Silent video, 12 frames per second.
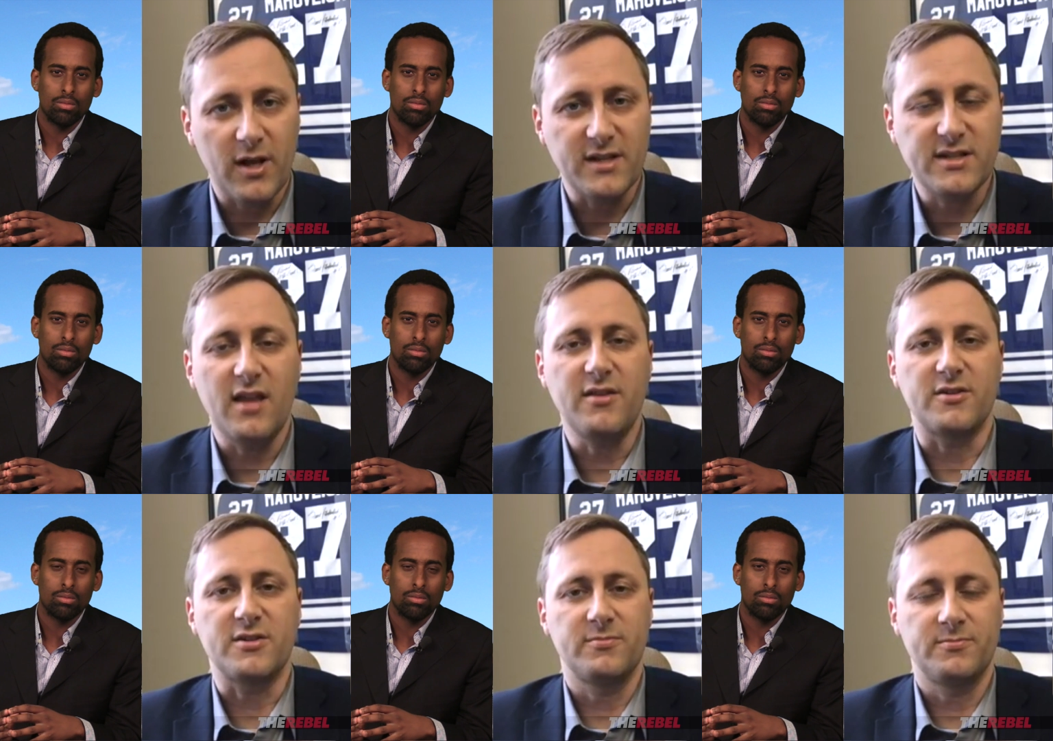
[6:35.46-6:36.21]
Speaker 1: plus
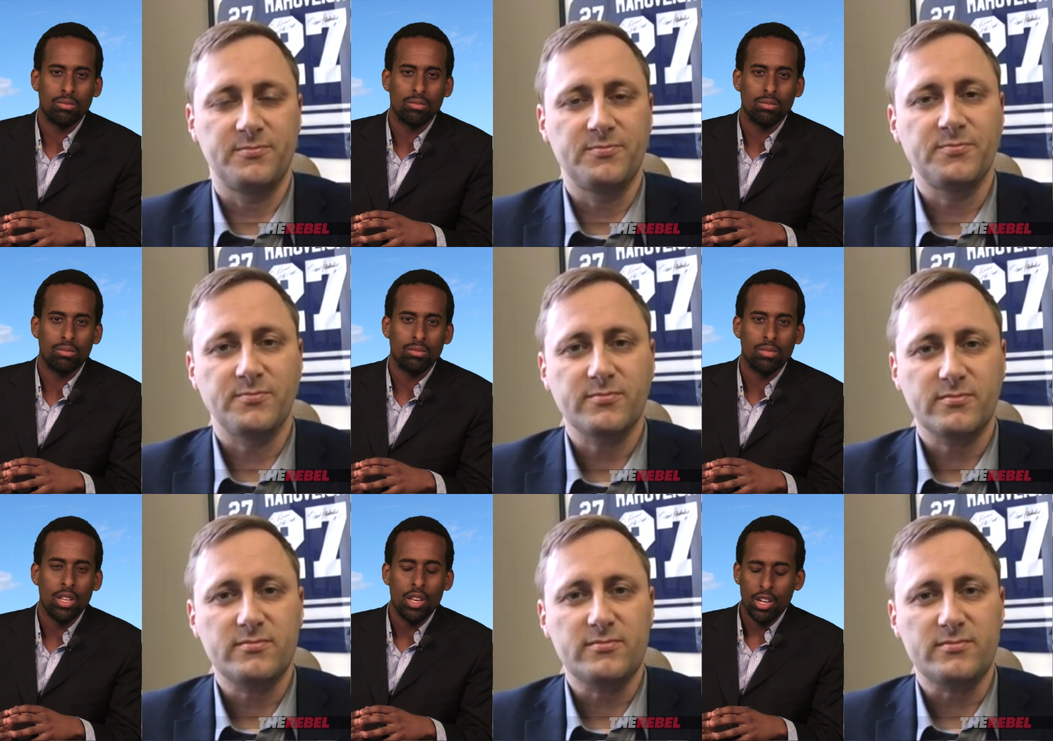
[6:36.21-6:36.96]
others.
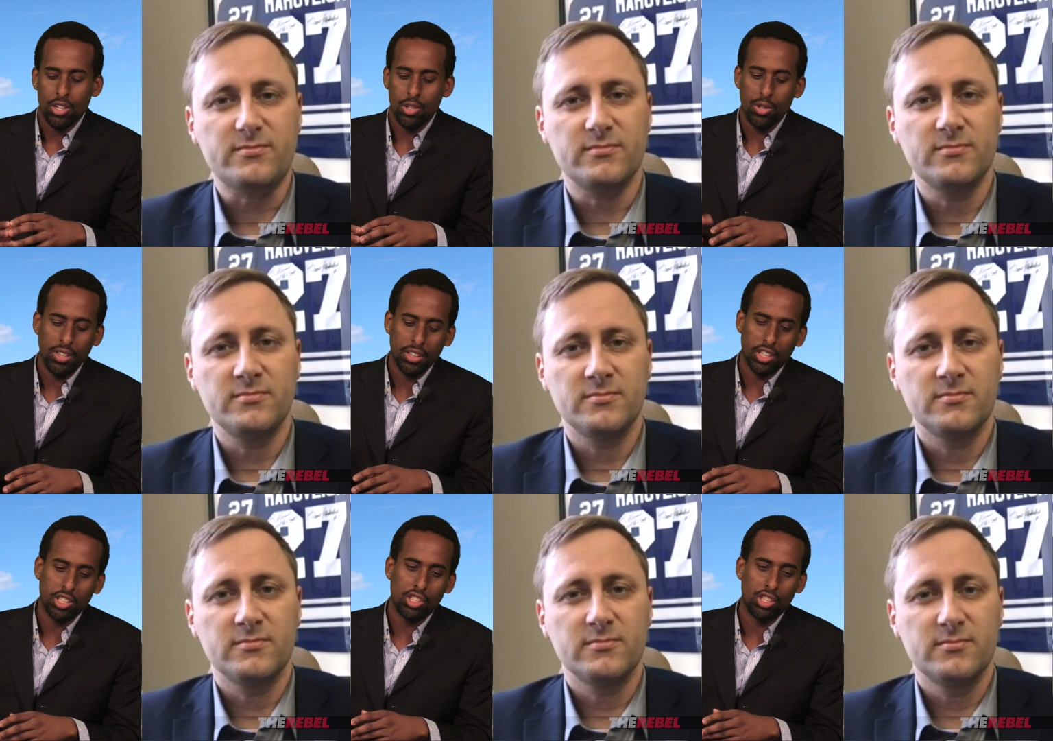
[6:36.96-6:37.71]
Speaker 2: Do you think
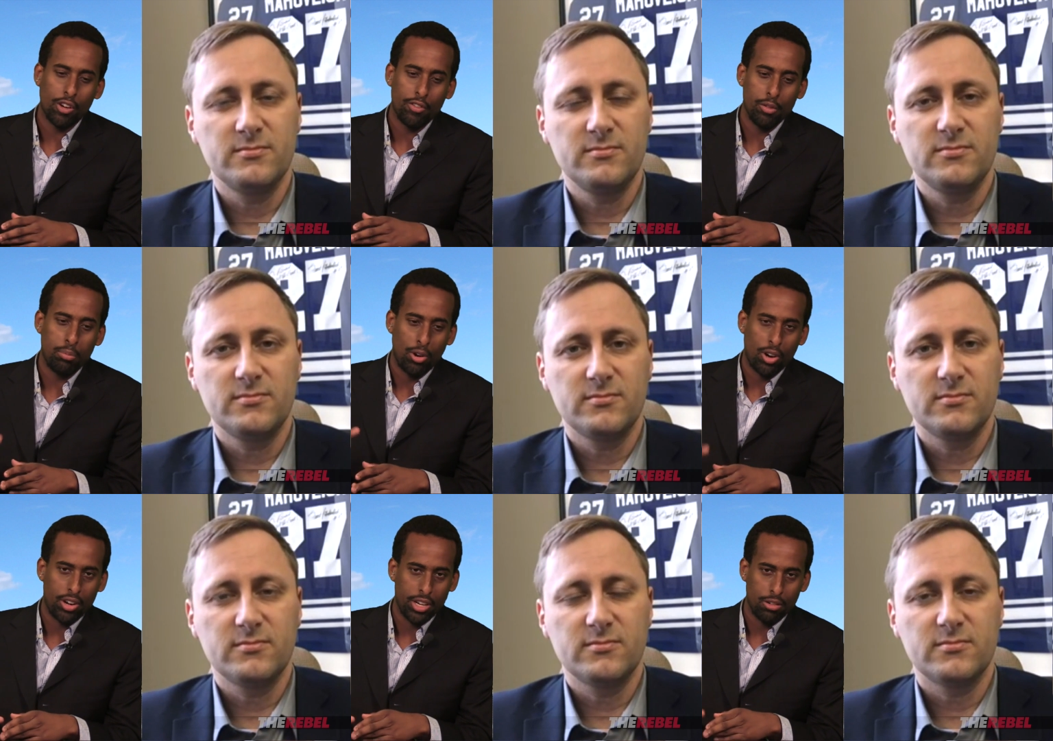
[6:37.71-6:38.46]
the Conservative
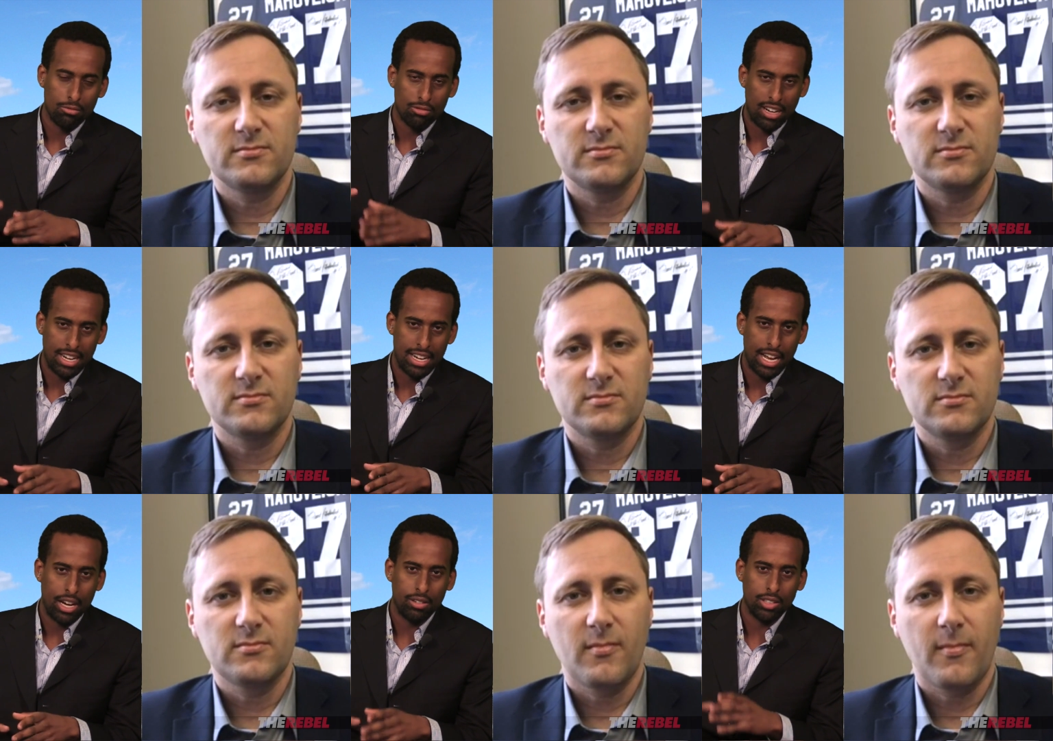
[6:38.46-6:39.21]
Party right
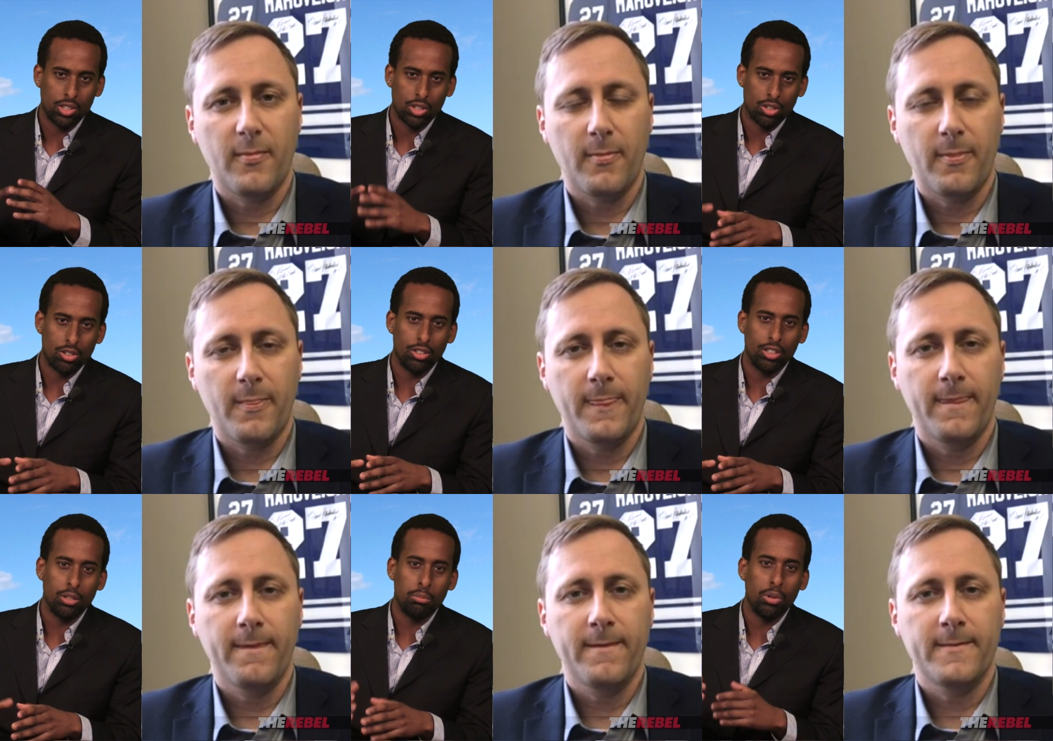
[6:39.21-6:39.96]
now is
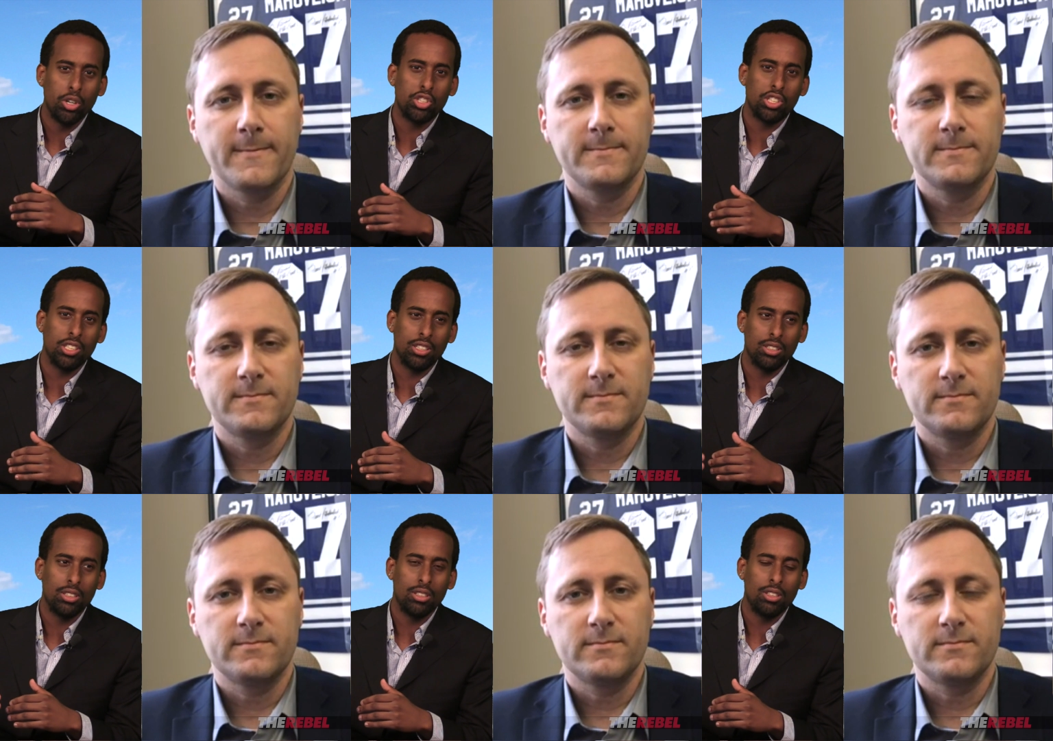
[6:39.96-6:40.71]
currently
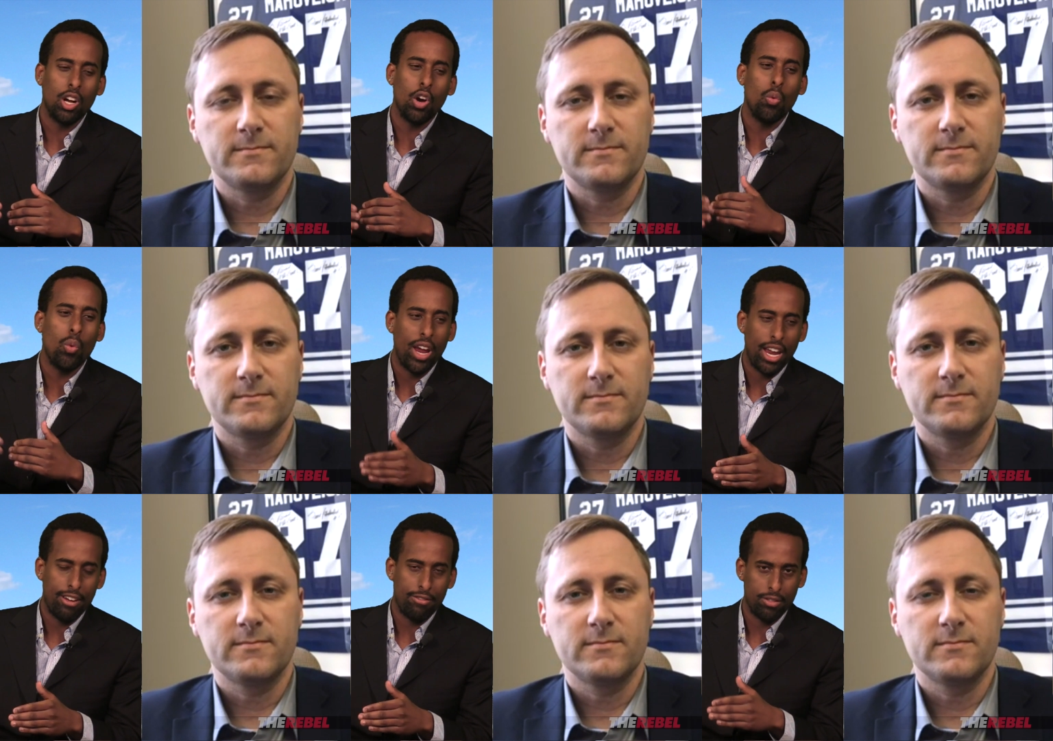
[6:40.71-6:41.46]
pushing
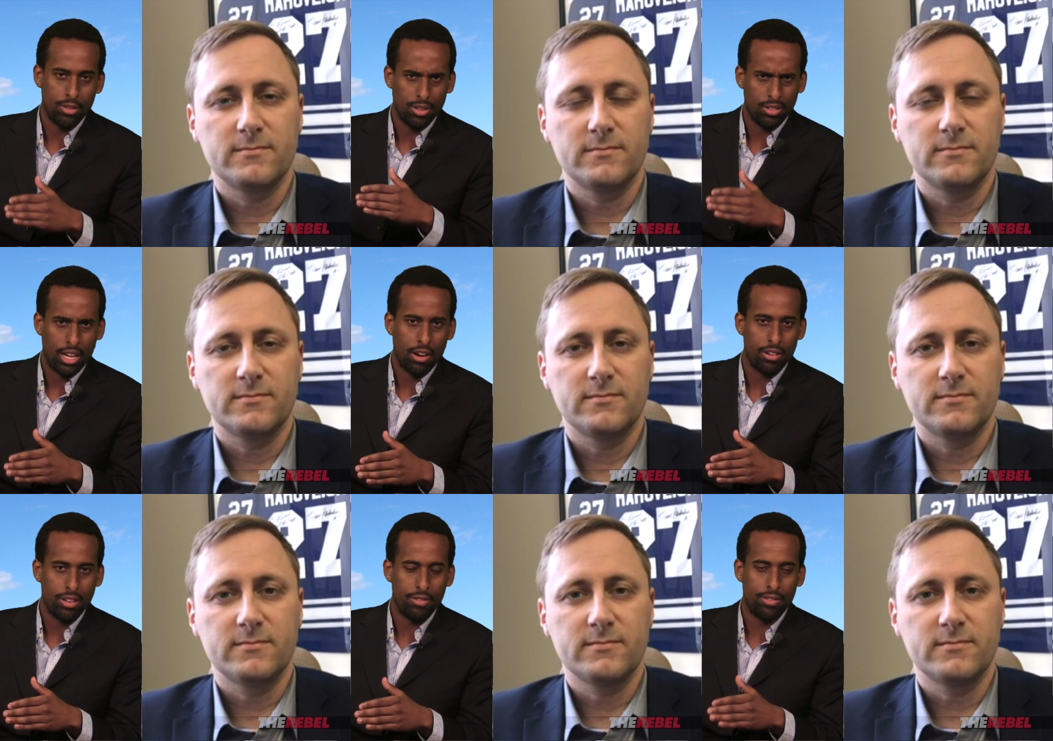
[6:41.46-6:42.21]
away from the
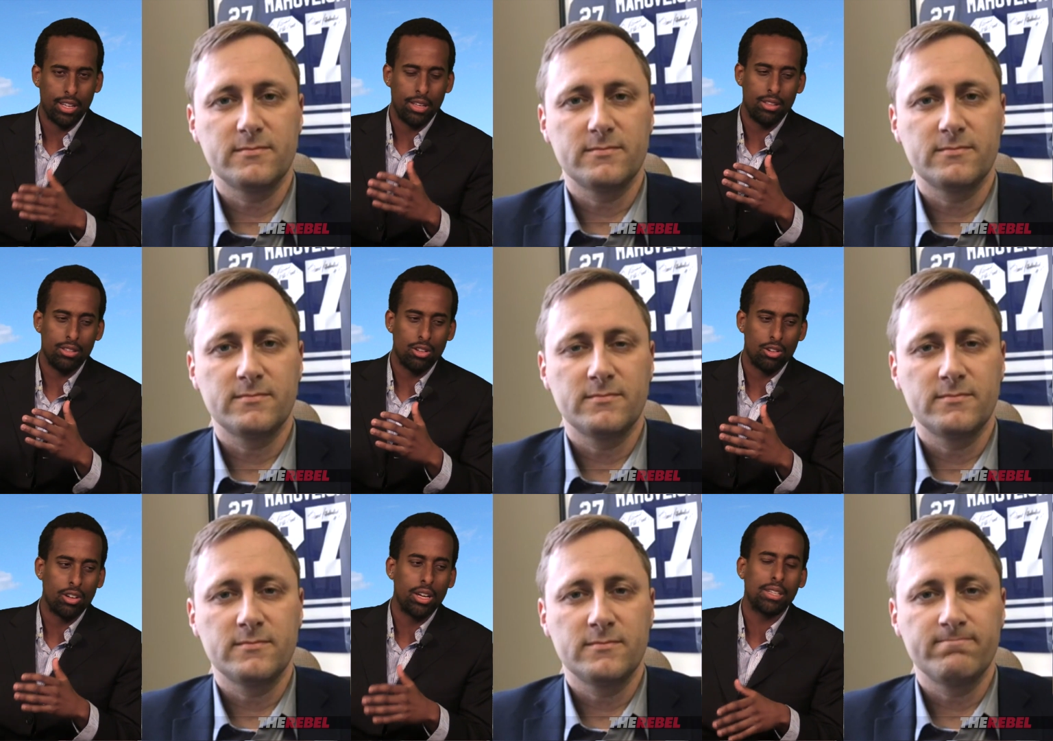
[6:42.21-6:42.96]
narrative that they're